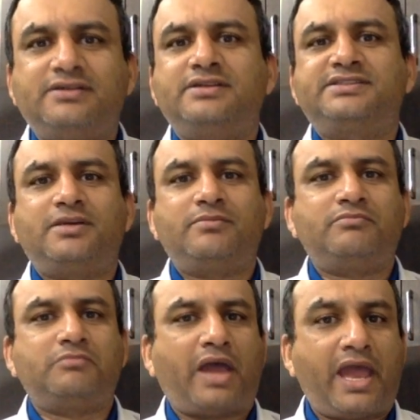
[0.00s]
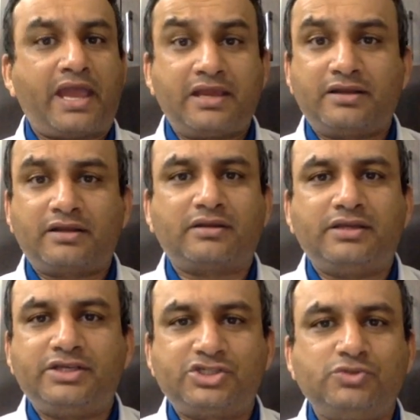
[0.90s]
some anger
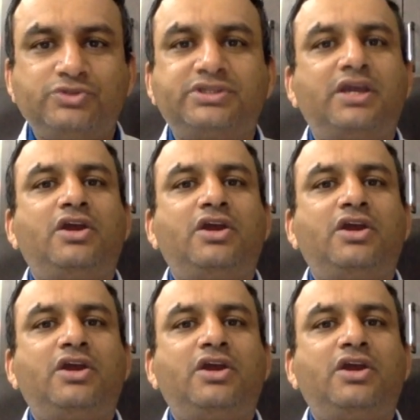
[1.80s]
issues,